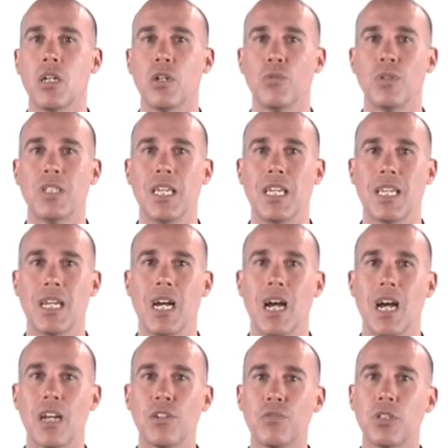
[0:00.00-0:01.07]
it would take
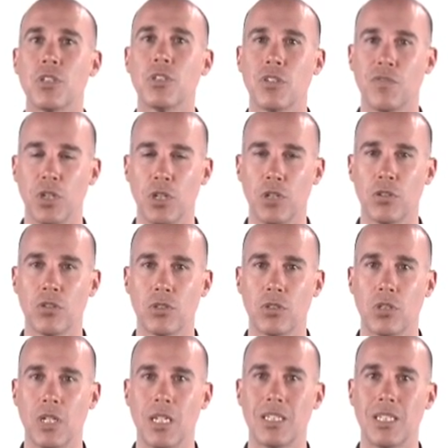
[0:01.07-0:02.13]
hundreds of
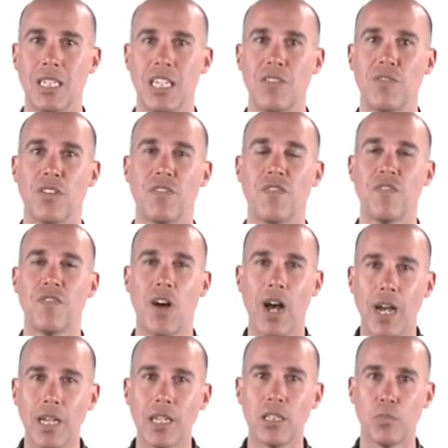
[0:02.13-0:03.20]
years to even
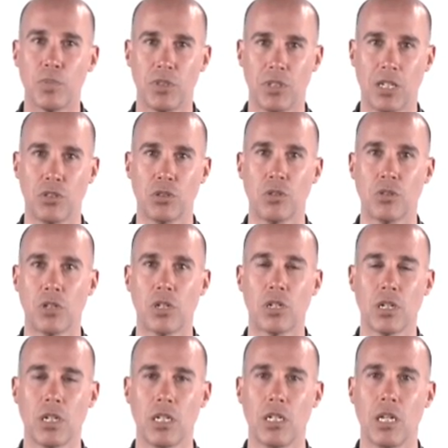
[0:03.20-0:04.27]
find a potential
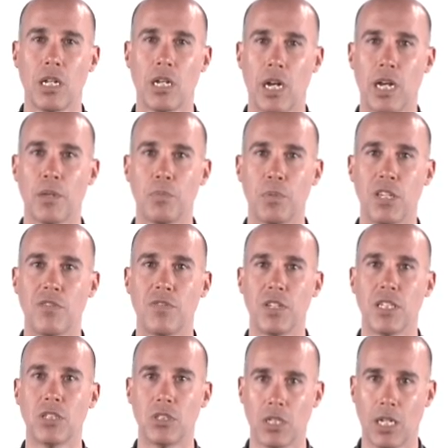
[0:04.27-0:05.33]
target in
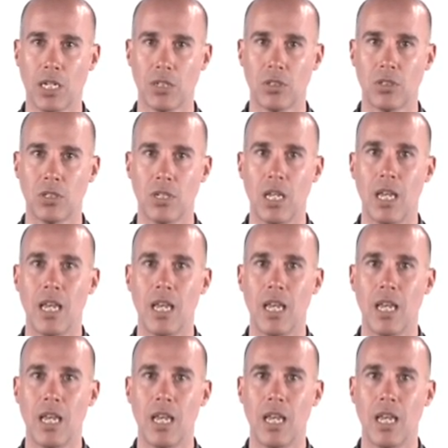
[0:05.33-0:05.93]
IPv6.